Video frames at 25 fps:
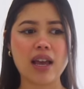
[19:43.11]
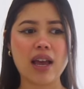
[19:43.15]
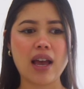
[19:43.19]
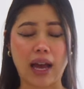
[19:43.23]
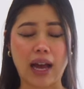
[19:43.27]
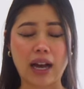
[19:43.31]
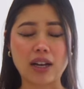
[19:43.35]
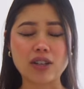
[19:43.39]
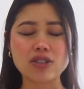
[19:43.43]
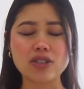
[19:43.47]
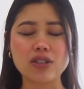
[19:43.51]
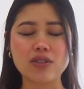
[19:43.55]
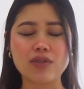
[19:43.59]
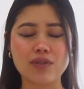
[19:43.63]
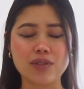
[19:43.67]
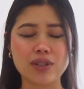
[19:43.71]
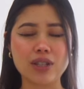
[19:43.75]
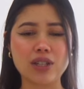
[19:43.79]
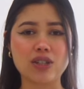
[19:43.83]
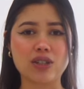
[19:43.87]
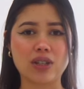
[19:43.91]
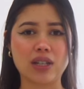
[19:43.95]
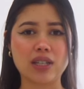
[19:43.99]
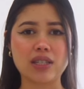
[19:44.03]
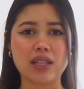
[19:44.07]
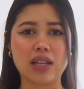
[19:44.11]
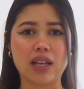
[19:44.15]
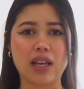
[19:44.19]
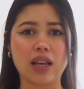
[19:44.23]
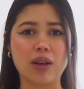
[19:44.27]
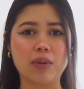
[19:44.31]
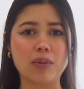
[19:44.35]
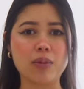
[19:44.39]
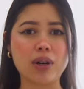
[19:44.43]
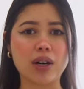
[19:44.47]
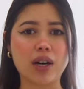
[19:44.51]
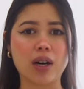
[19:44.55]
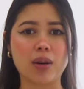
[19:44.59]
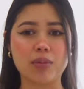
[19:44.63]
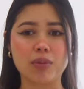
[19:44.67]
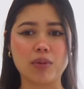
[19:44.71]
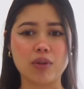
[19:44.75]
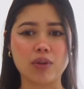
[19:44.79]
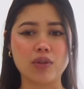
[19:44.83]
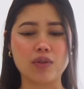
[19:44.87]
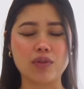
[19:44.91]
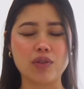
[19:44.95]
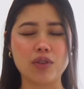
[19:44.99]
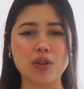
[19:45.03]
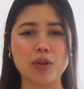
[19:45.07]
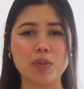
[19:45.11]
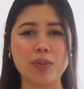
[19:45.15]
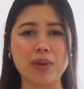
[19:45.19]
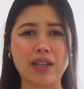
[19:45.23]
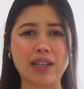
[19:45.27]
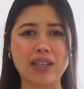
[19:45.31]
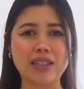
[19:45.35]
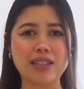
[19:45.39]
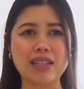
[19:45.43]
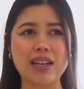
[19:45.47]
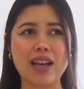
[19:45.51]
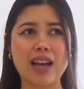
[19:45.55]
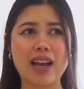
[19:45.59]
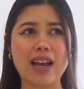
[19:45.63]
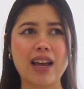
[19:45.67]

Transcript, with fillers: actually fully trust that He will come through for you because